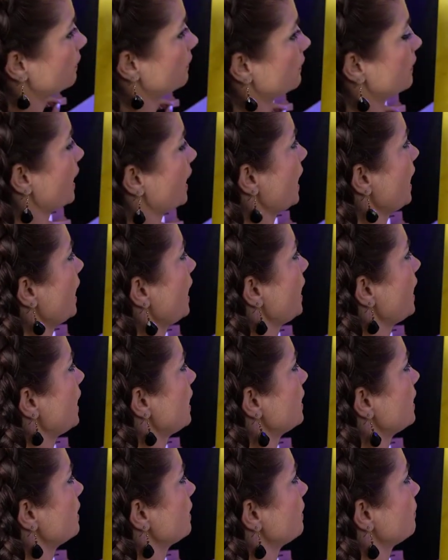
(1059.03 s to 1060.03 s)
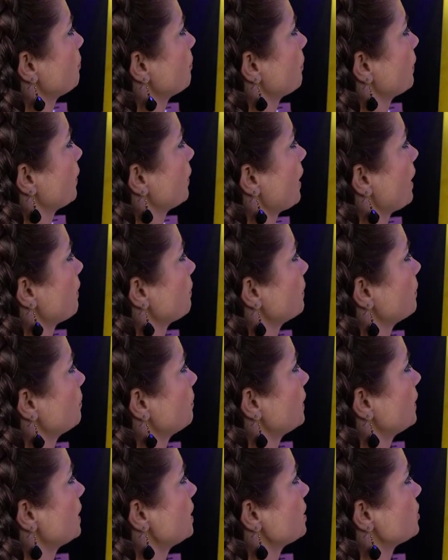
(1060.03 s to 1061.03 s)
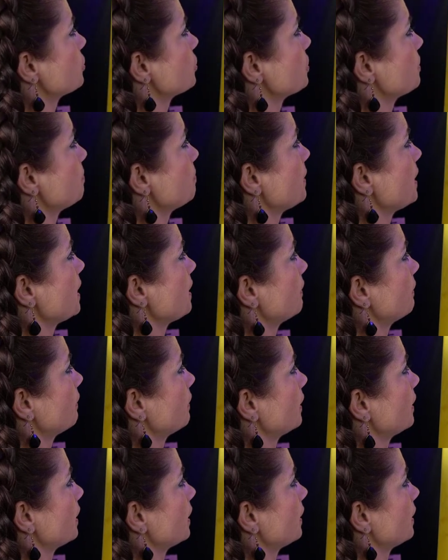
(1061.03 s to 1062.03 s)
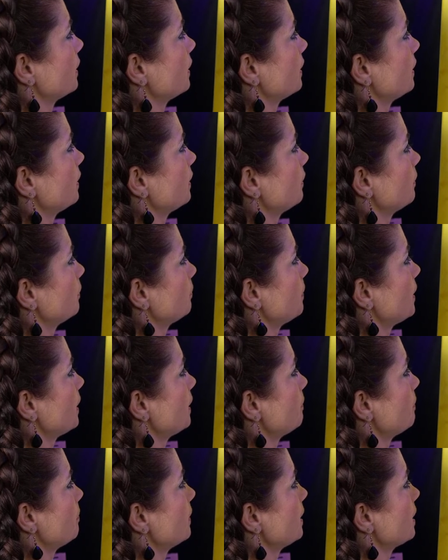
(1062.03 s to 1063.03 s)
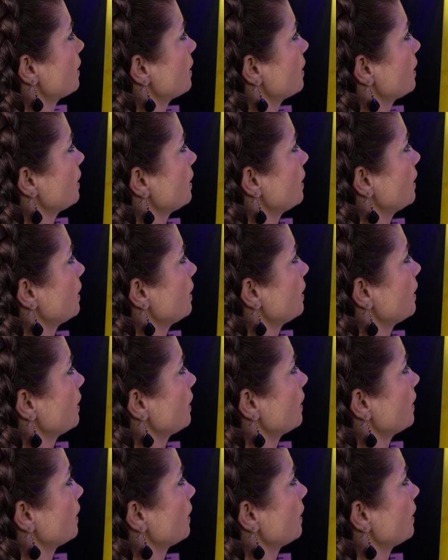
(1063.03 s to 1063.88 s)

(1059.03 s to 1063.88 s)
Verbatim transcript: the head probably should be a little bit bigger.